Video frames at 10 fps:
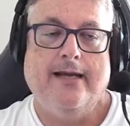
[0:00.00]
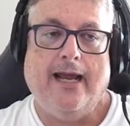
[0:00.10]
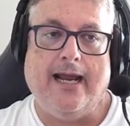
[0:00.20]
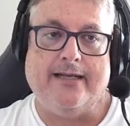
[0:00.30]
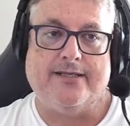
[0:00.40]

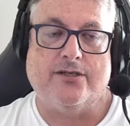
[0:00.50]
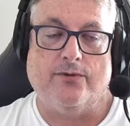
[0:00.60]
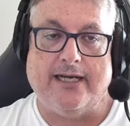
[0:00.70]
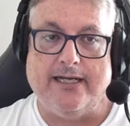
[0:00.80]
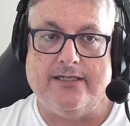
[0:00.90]
and so
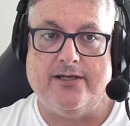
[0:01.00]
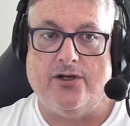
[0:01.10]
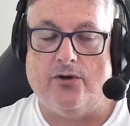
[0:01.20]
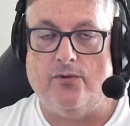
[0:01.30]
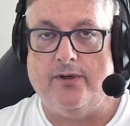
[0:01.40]
getting to
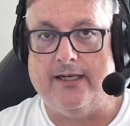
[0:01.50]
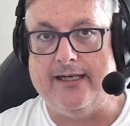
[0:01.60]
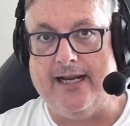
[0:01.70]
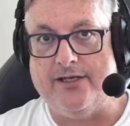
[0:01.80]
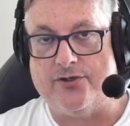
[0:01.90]
know uh,
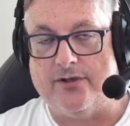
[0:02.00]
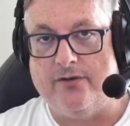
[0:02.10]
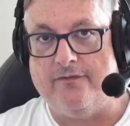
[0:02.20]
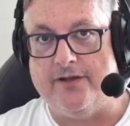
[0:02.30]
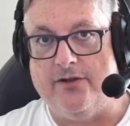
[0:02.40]
Entra,
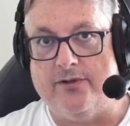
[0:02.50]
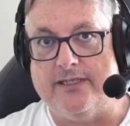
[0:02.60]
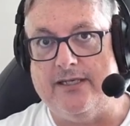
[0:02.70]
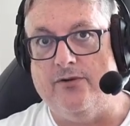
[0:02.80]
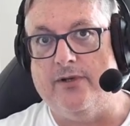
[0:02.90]
hopefully you can,
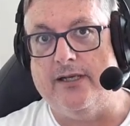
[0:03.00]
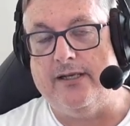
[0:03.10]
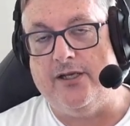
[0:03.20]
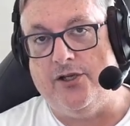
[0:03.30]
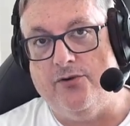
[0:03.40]
you
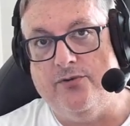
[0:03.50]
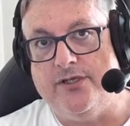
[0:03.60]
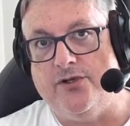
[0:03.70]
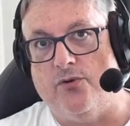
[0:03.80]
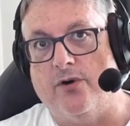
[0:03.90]
can
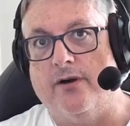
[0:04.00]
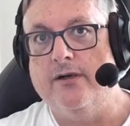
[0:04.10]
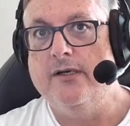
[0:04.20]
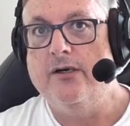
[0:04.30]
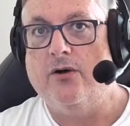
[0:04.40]
use your
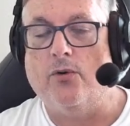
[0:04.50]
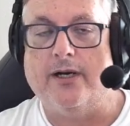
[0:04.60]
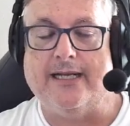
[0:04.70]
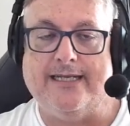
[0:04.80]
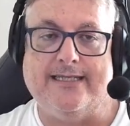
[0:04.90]

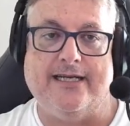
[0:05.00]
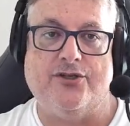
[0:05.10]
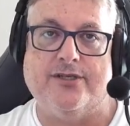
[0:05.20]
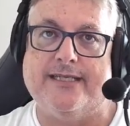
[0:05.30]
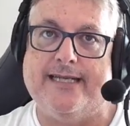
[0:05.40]

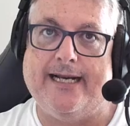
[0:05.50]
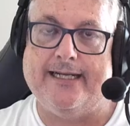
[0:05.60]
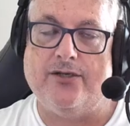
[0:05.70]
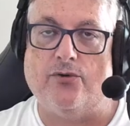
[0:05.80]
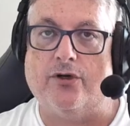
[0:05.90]
organization's
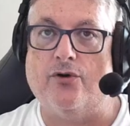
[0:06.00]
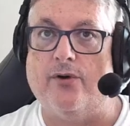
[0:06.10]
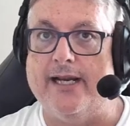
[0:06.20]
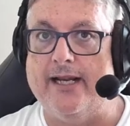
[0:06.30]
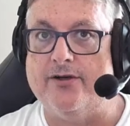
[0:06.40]
tenant or
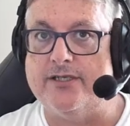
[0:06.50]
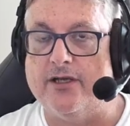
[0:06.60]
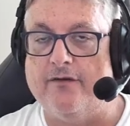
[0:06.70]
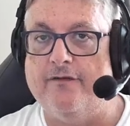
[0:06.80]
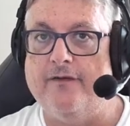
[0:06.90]
create
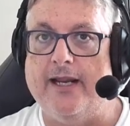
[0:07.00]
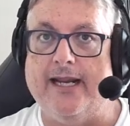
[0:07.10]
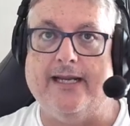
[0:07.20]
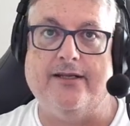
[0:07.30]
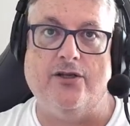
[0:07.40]
yourself
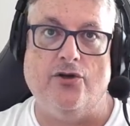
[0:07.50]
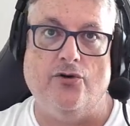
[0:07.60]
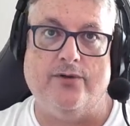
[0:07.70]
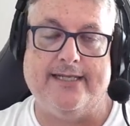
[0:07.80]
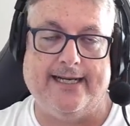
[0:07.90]
a
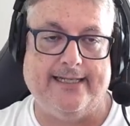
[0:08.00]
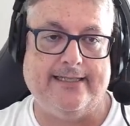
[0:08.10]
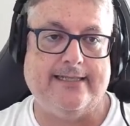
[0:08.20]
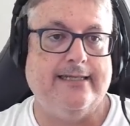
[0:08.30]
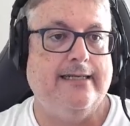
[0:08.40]
new tenant